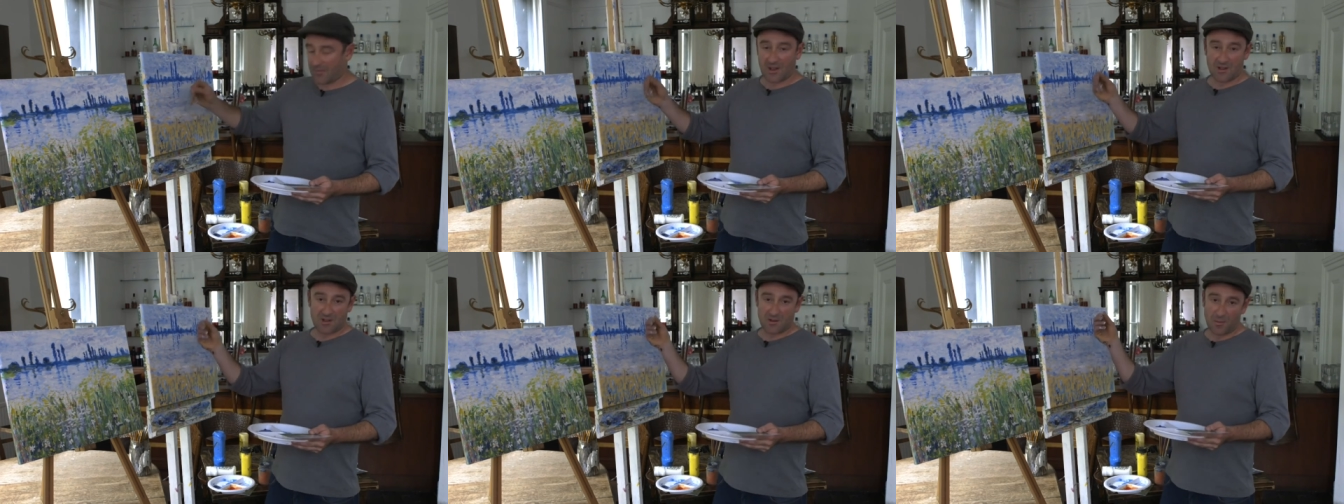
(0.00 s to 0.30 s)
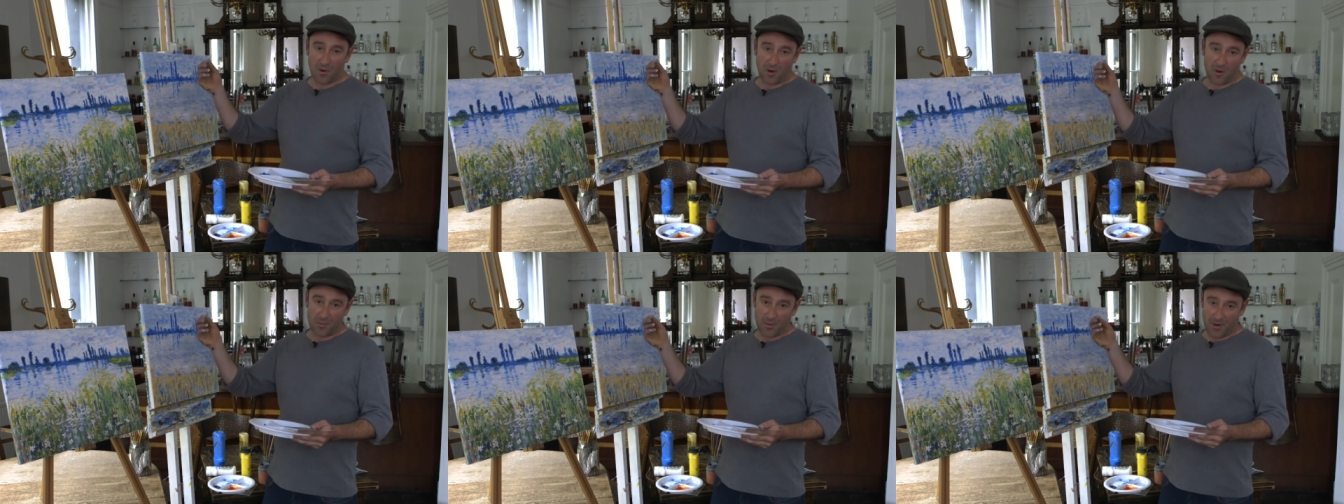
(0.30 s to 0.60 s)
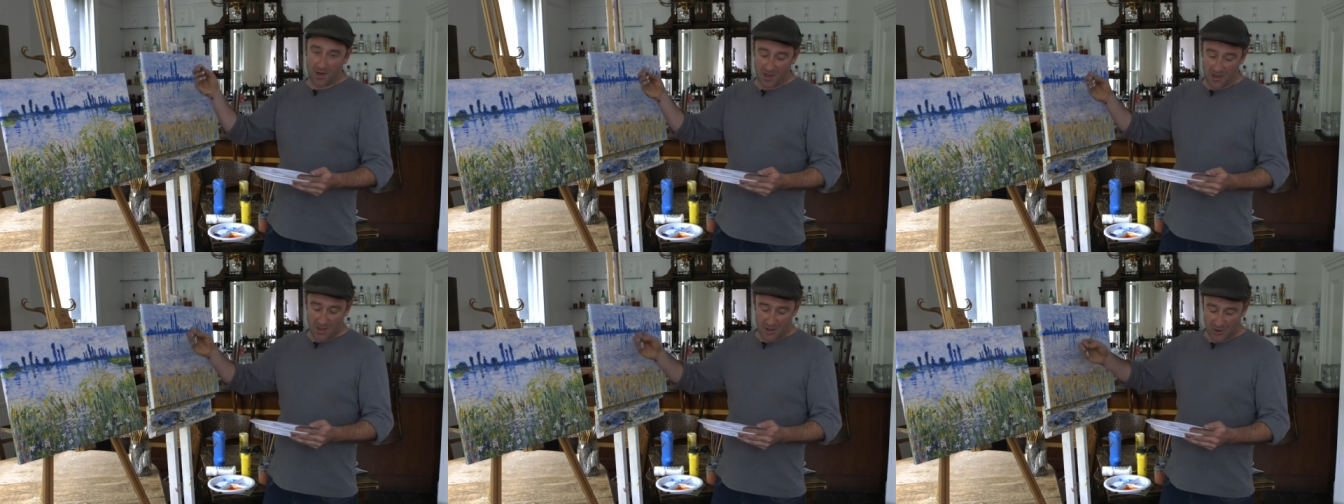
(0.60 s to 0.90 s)
small
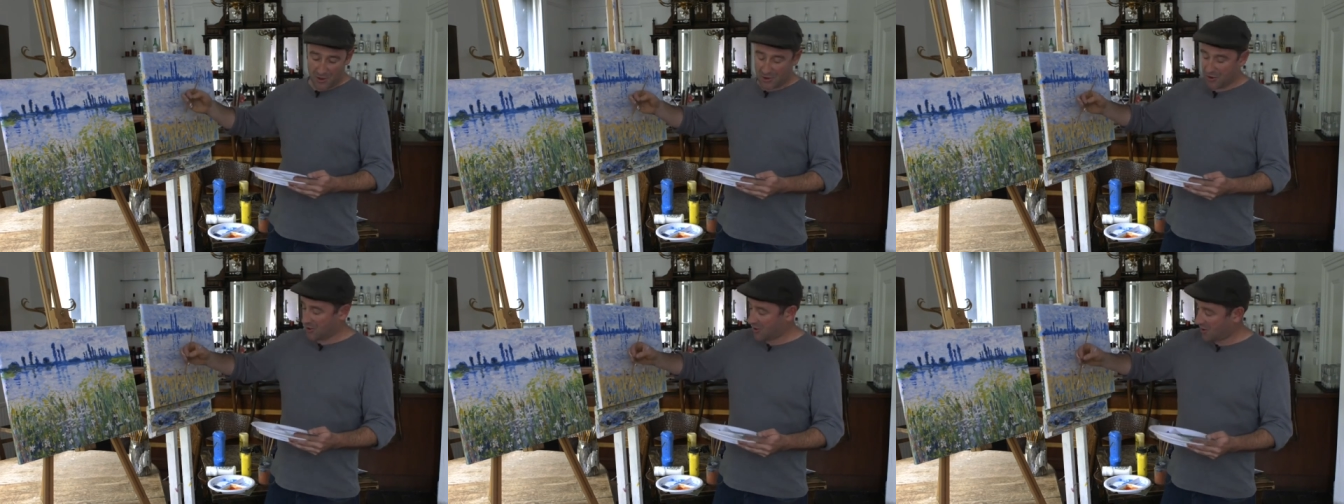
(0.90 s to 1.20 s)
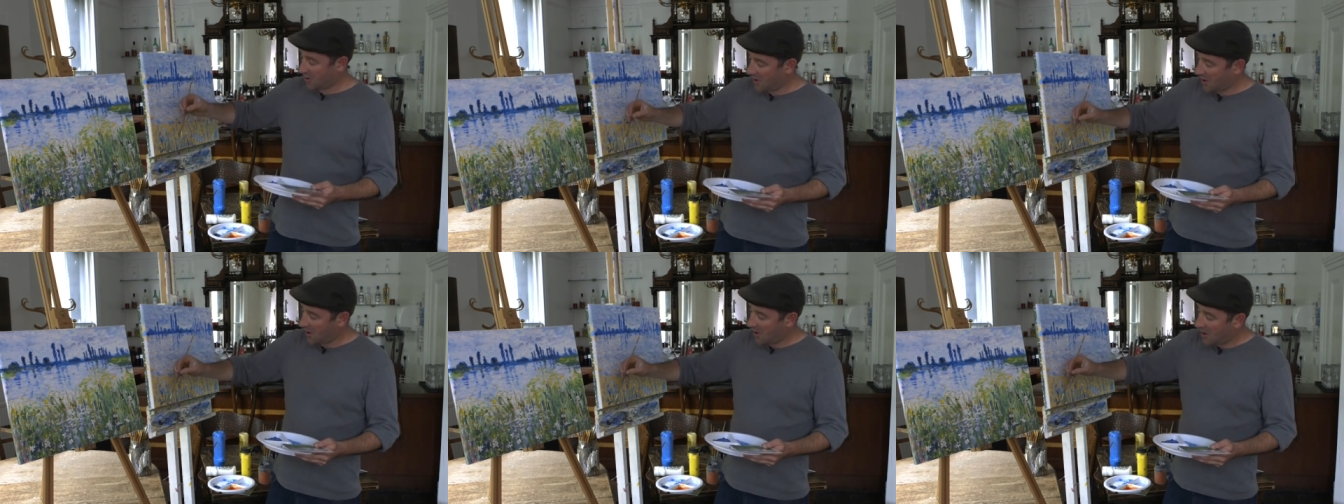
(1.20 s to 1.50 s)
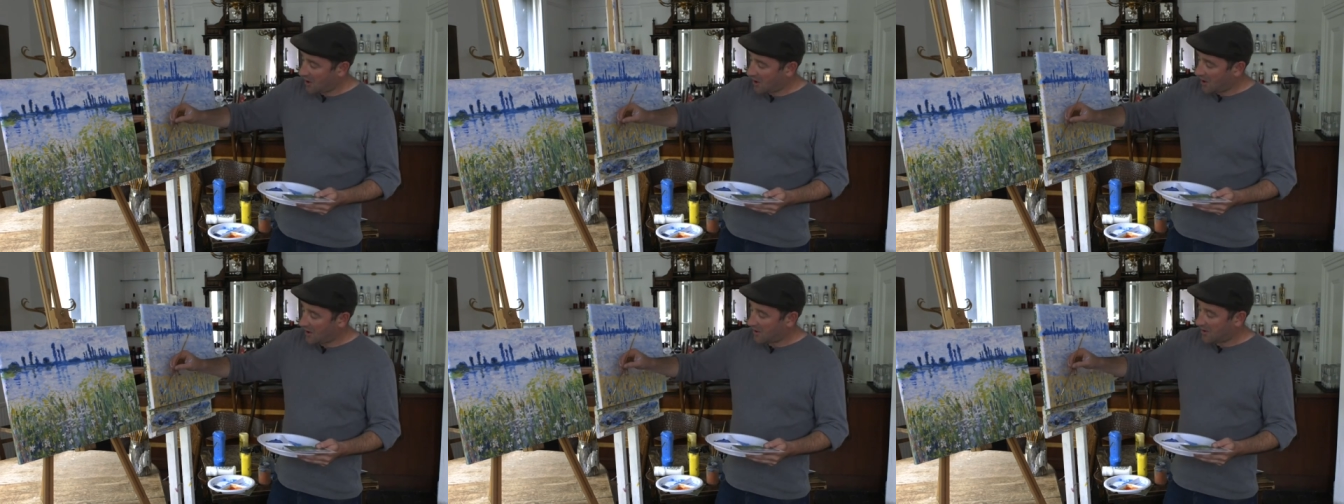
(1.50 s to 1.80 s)
brush,
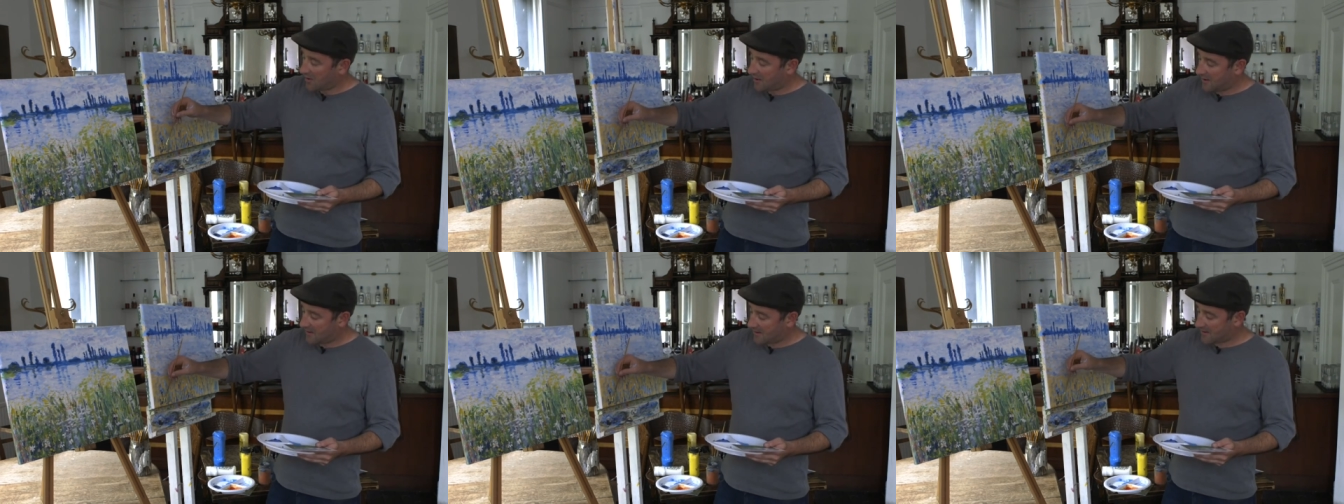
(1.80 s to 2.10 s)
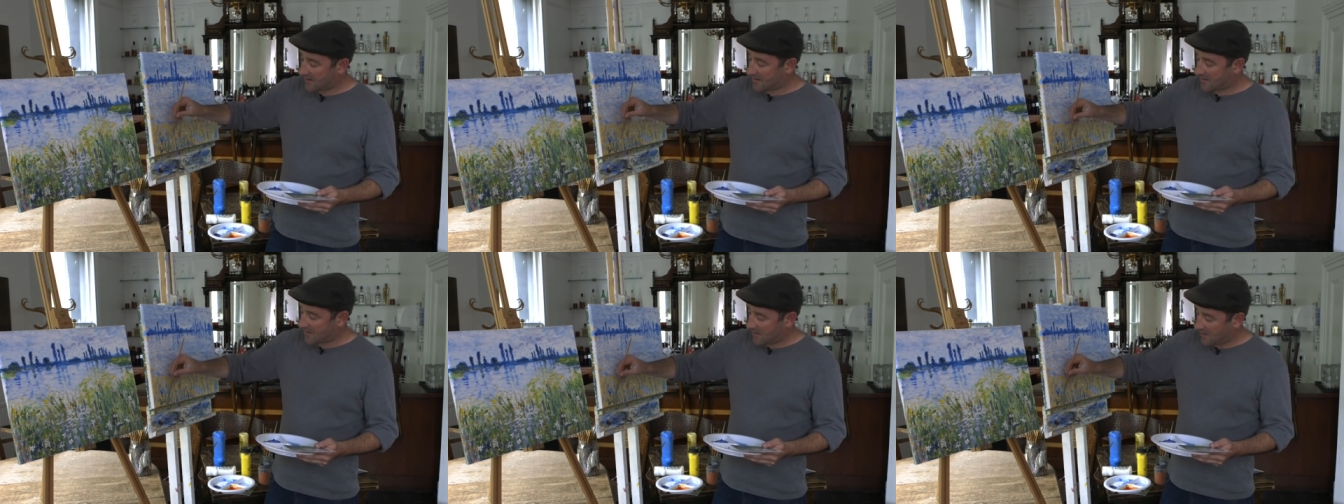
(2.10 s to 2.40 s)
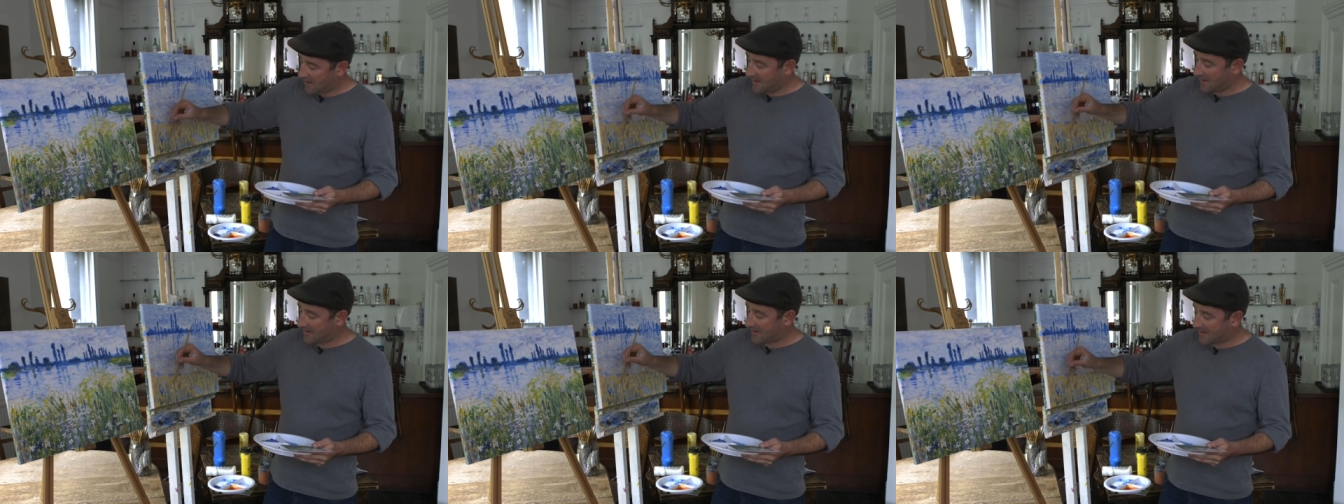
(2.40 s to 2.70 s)
it's,
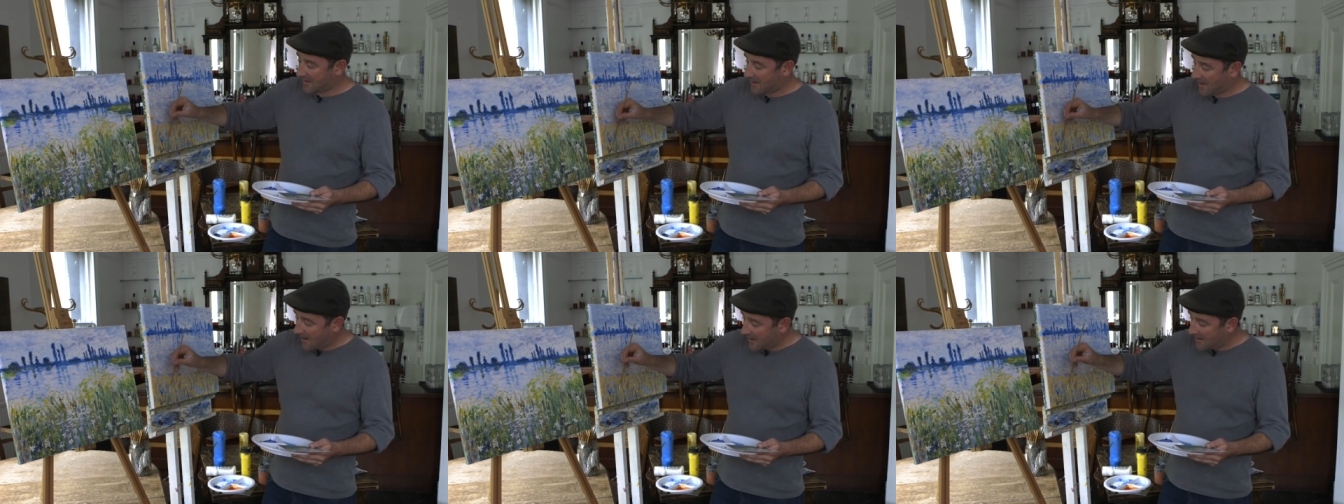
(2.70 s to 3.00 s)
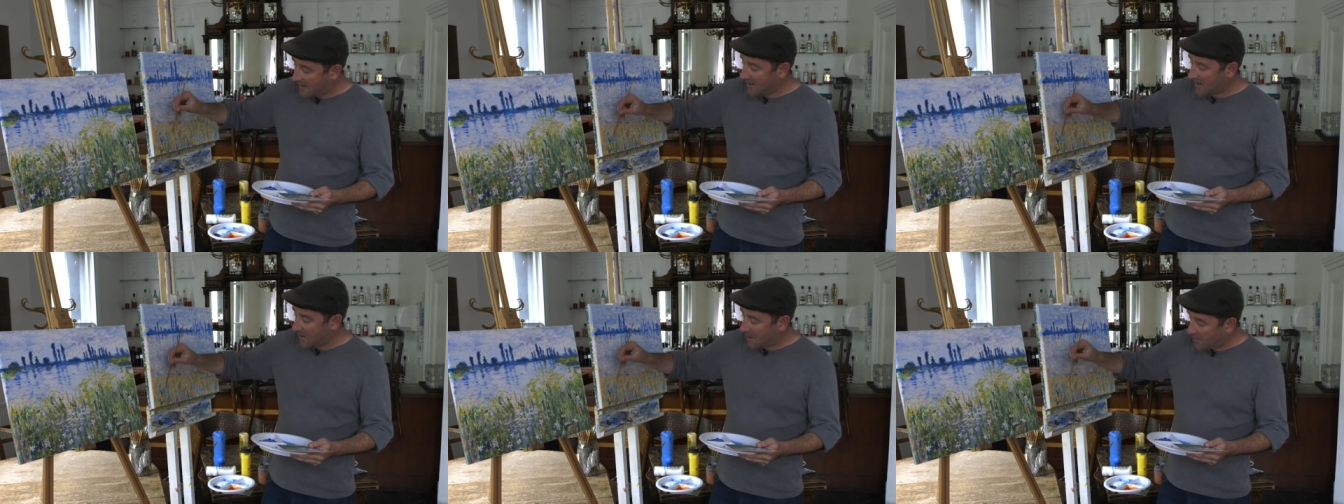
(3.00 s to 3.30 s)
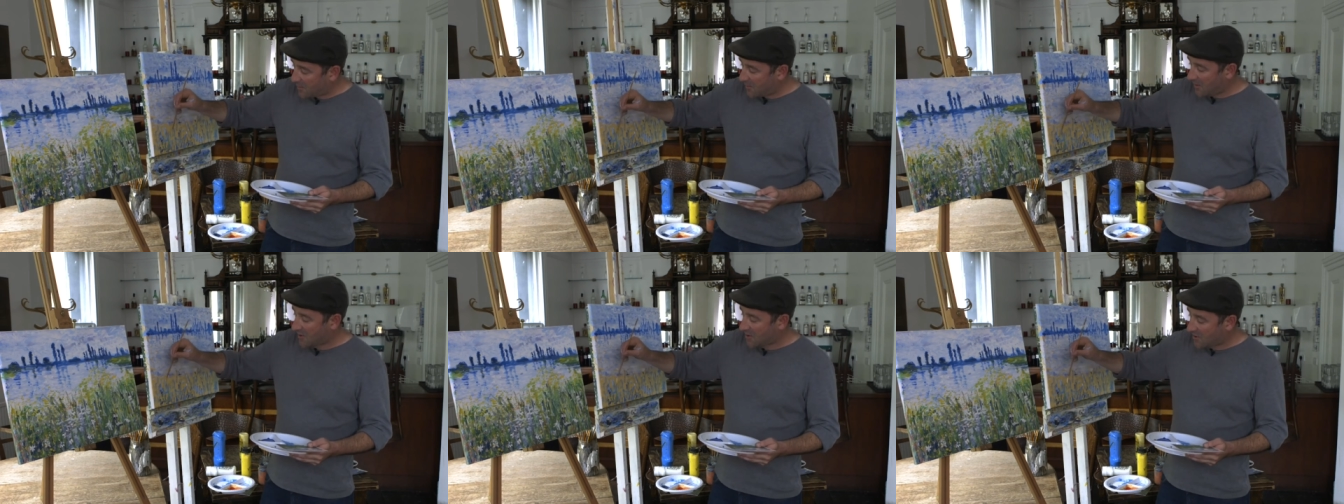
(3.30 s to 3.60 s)
it's tiny
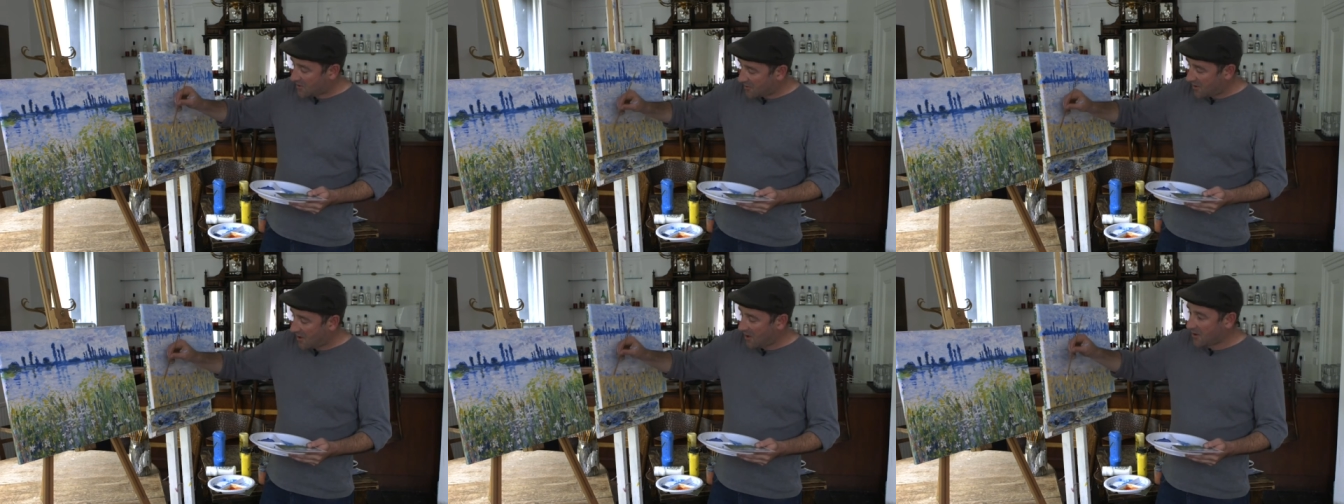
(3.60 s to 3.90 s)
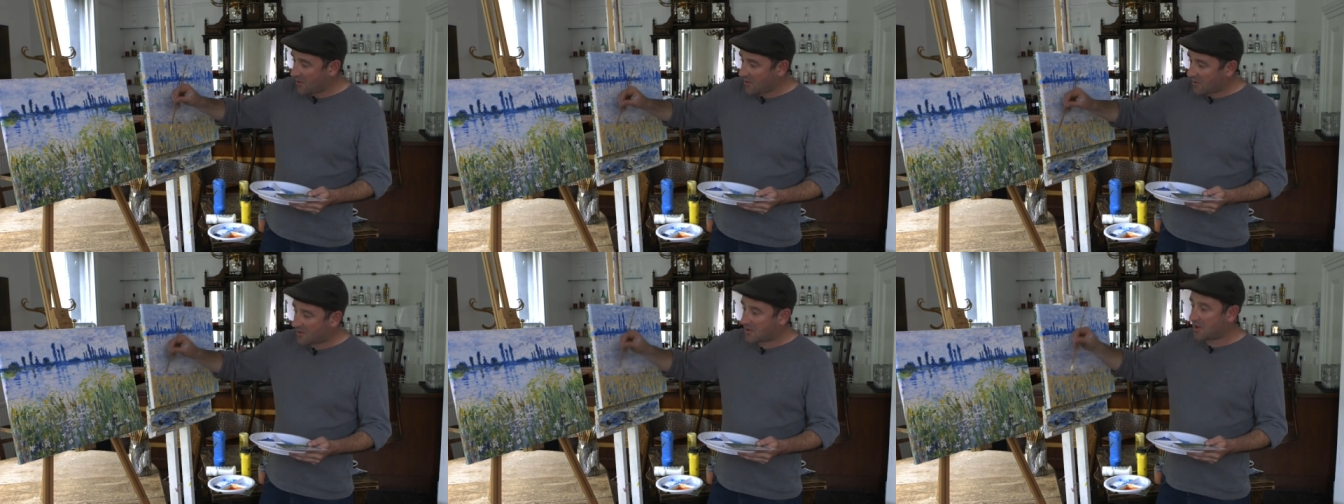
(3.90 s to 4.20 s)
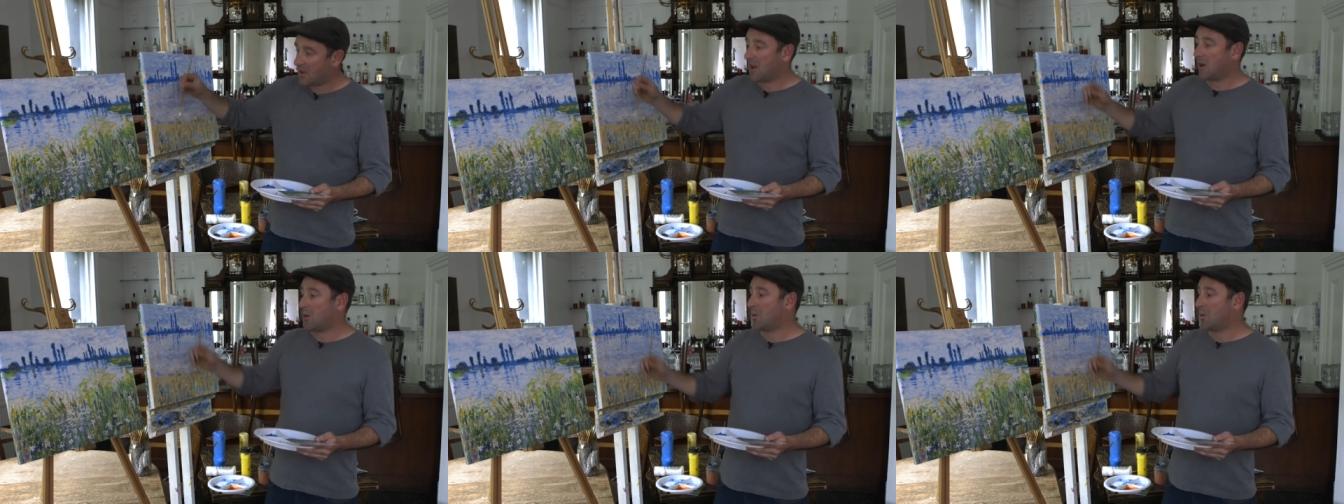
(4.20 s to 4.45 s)
little brush strokes.